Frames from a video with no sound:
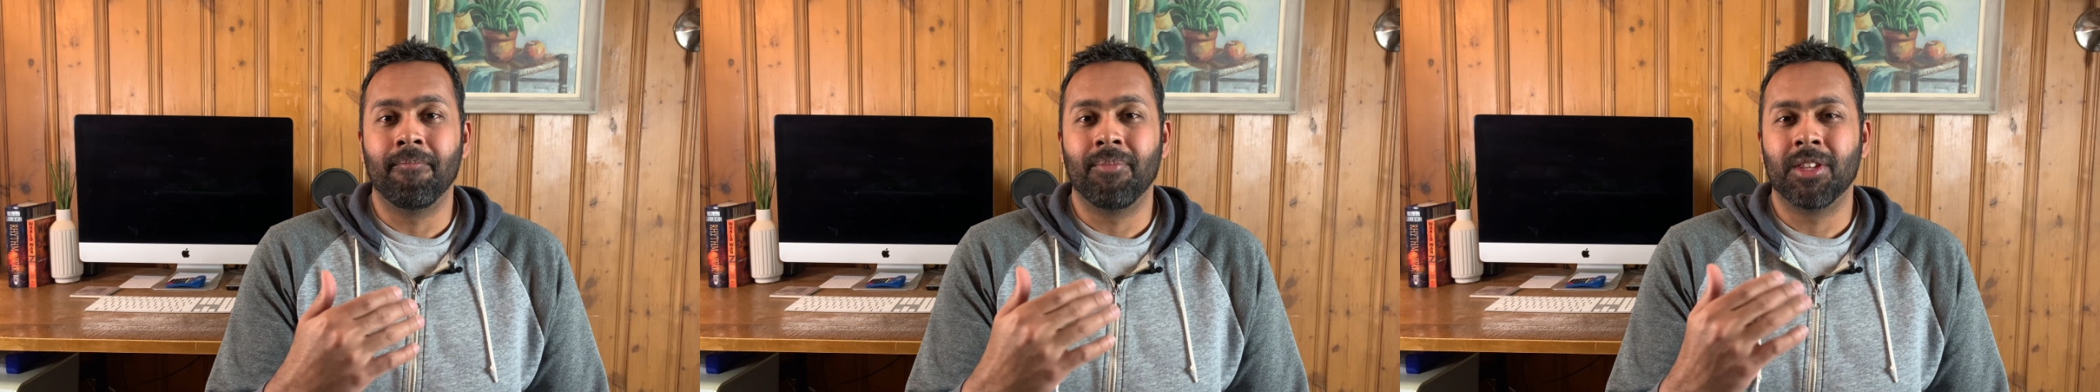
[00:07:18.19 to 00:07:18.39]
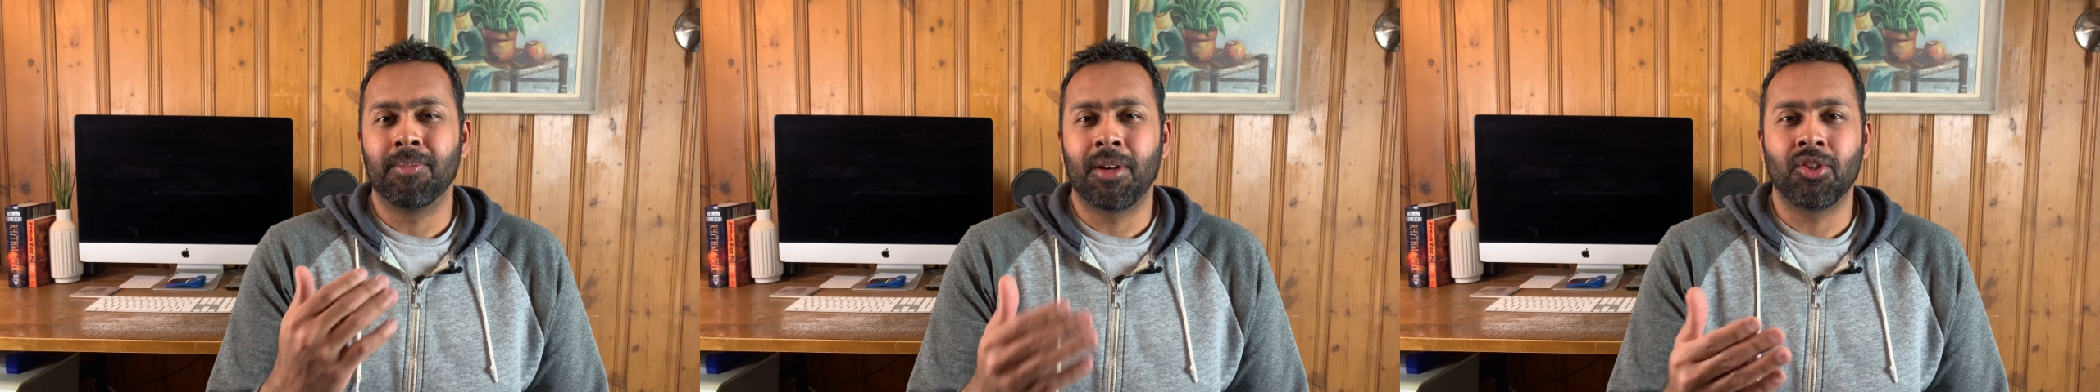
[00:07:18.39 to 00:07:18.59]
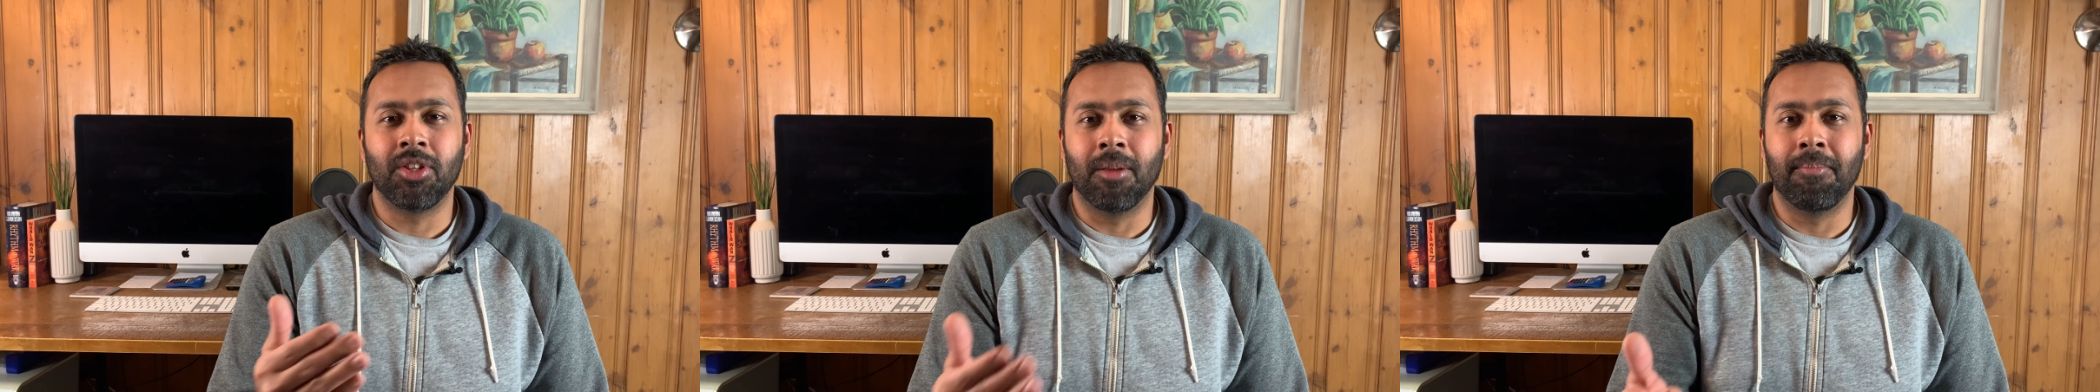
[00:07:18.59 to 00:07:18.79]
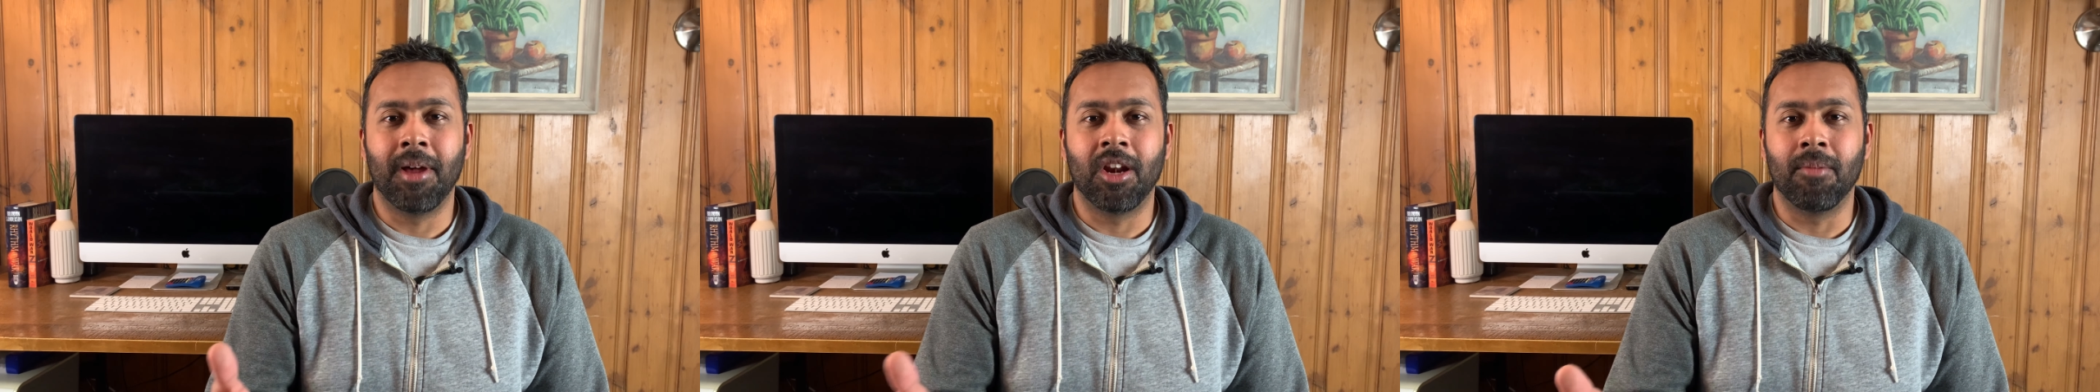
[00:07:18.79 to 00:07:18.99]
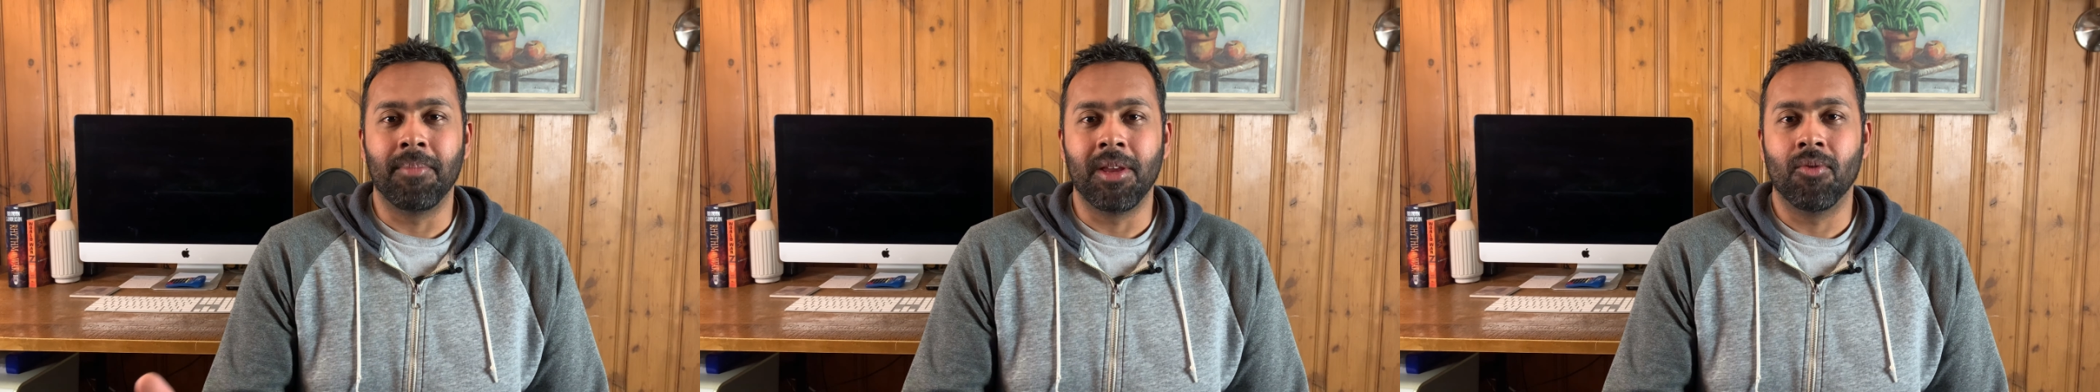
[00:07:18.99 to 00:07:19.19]
especially the
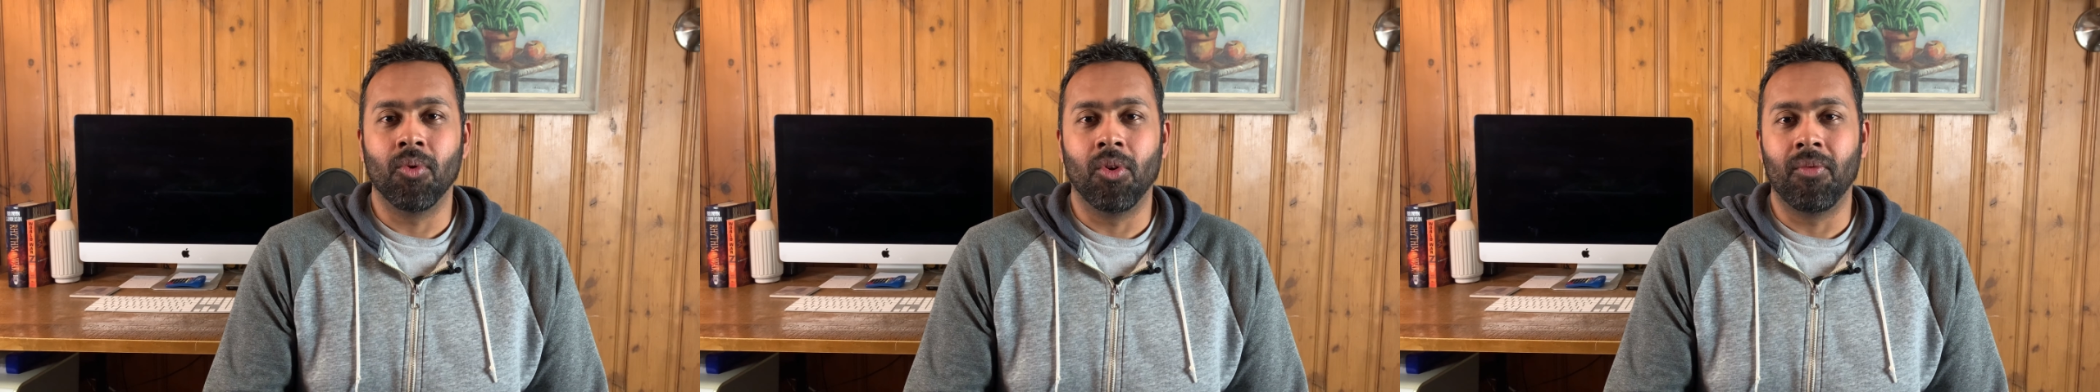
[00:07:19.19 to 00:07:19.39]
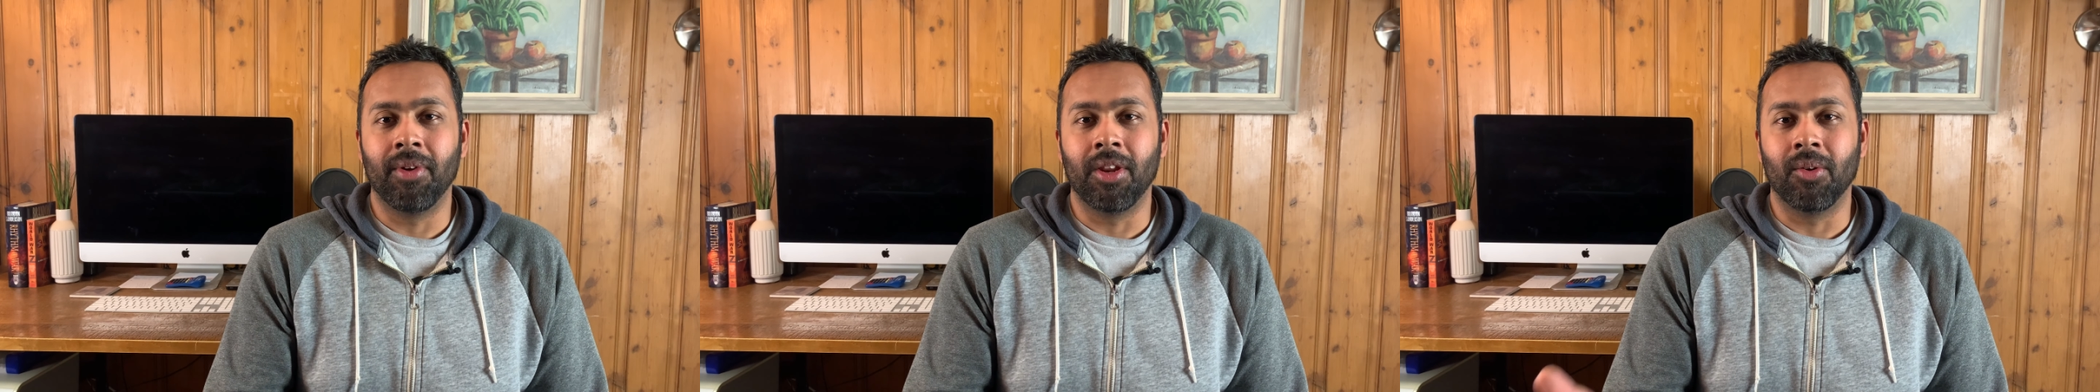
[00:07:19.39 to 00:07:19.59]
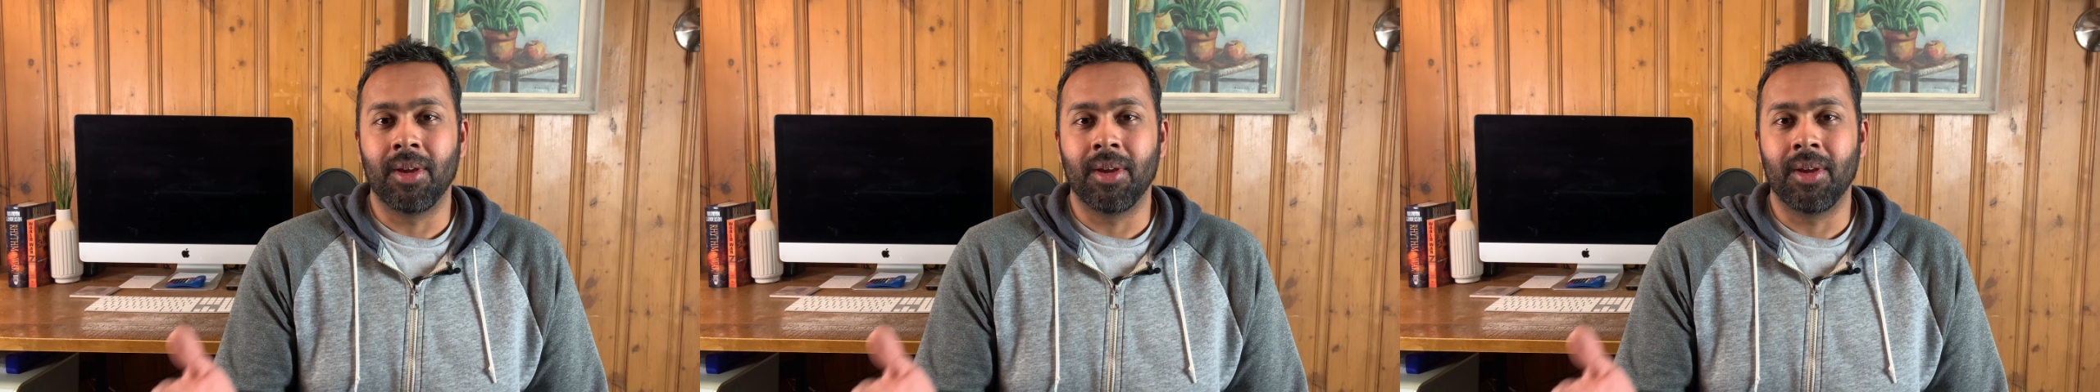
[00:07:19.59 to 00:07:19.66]
Better B-Roll video,